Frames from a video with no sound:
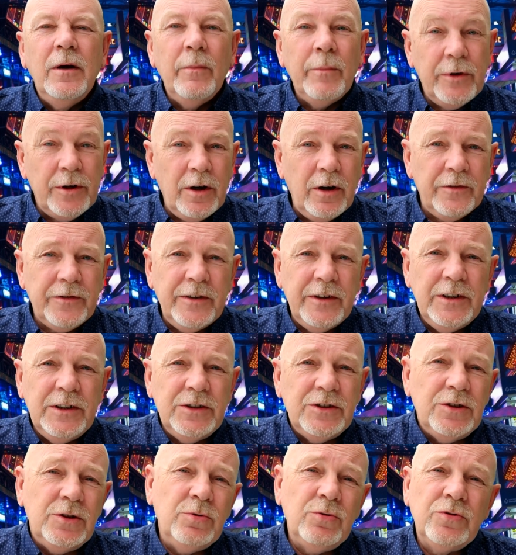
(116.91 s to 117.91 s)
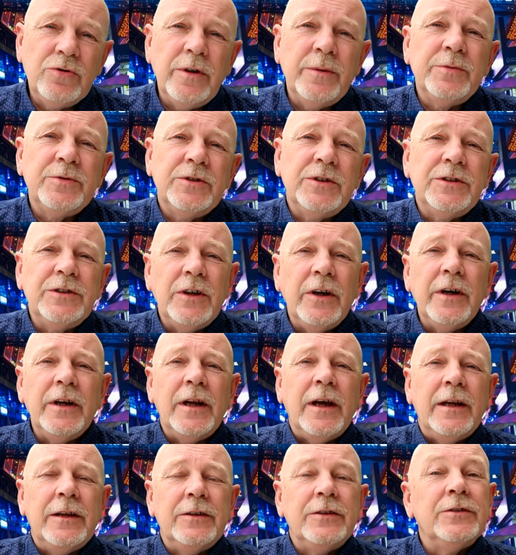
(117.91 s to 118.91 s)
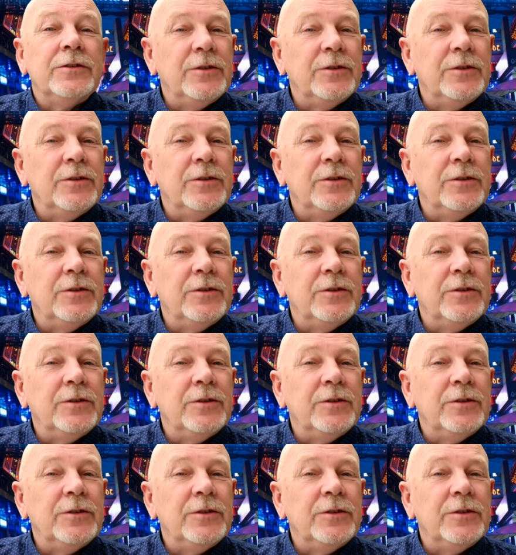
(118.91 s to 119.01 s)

But after these 2 trips to Thailand,